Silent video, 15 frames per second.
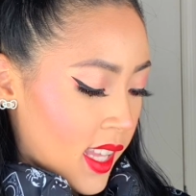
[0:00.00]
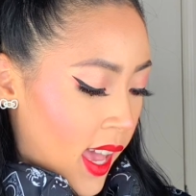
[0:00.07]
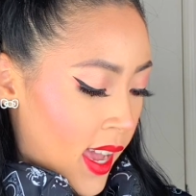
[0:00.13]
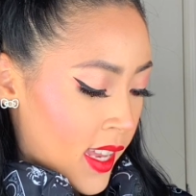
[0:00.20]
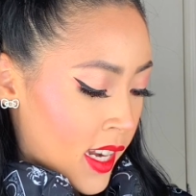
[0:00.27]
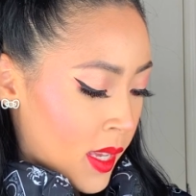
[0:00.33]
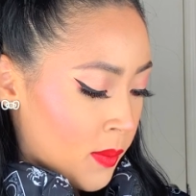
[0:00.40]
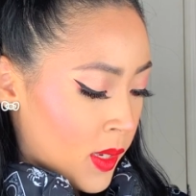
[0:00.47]

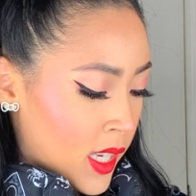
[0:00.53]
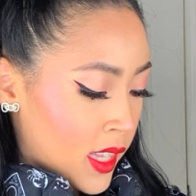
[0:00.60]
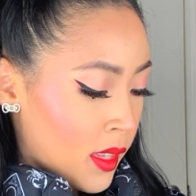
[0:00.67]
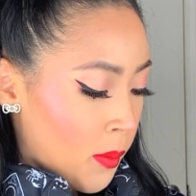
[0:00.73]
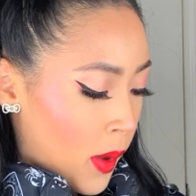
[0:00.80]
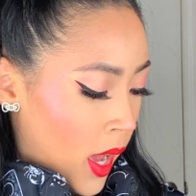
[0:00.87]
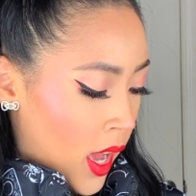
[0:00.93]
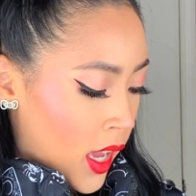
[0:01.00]
item in the
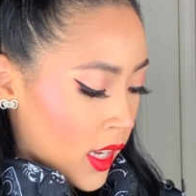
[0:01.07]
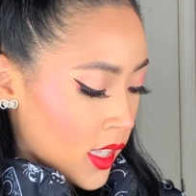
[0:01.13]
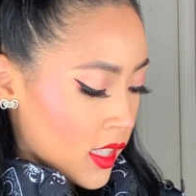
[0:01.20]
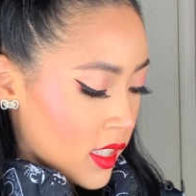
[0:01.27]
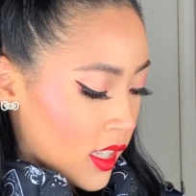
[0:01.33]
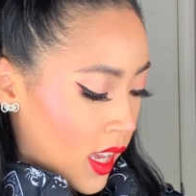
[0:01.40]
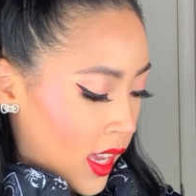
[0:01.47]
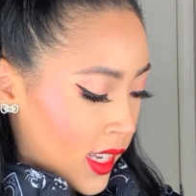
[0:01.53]
box
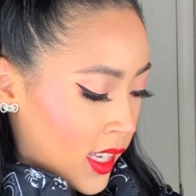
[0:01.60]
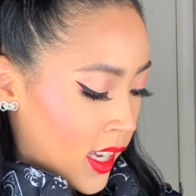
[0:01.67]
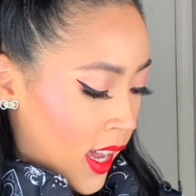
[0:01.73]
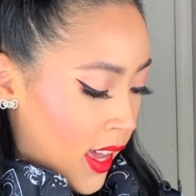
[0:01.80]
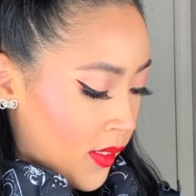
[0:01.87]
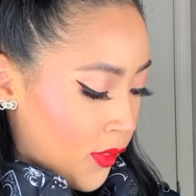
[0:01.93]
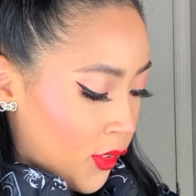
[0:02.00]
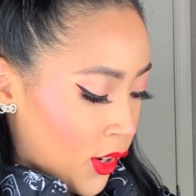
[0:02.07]
I
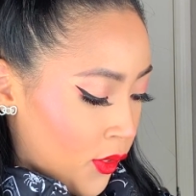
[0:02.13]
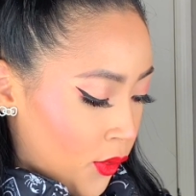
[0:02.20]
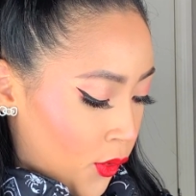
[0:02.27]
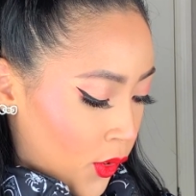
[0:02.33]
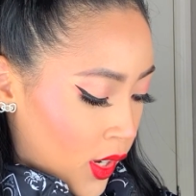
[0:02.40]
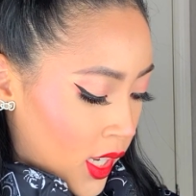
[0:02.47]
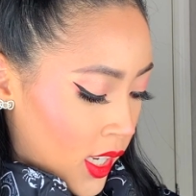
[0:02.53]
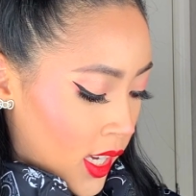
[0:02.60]
got for
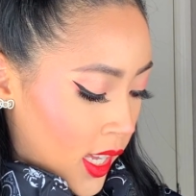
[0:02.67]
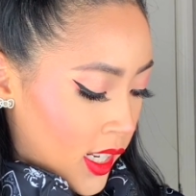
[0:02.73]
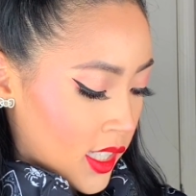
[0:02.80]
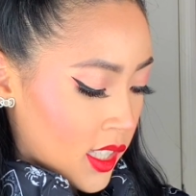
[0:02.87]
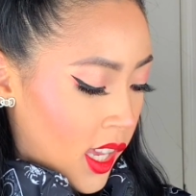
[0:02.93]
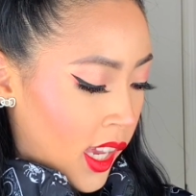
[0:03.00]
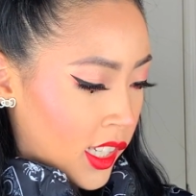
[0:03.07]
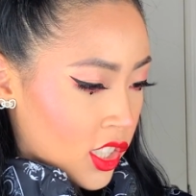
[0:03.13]
free, and it's
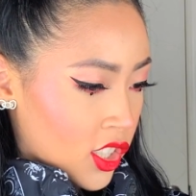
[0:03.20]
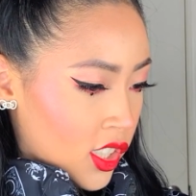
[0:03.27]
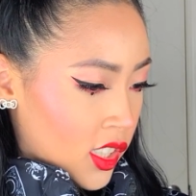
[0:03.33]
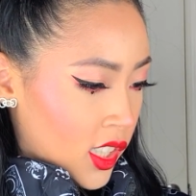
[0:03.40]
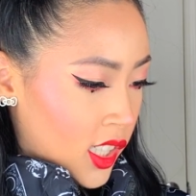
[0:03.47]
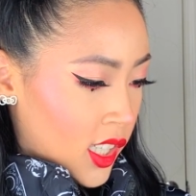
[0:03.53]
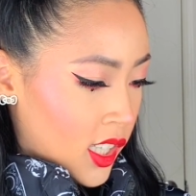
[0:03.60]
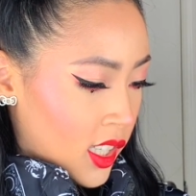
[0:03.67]

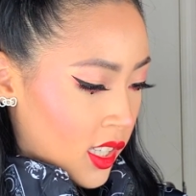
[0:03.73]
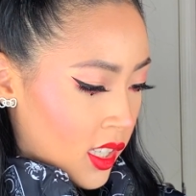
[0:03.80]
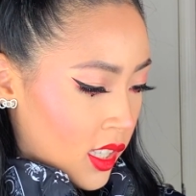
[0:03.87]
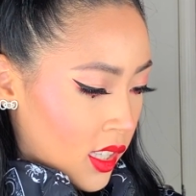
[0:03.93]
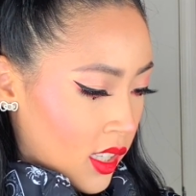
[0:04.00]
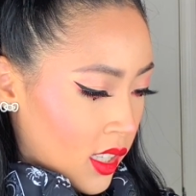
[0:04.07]
actually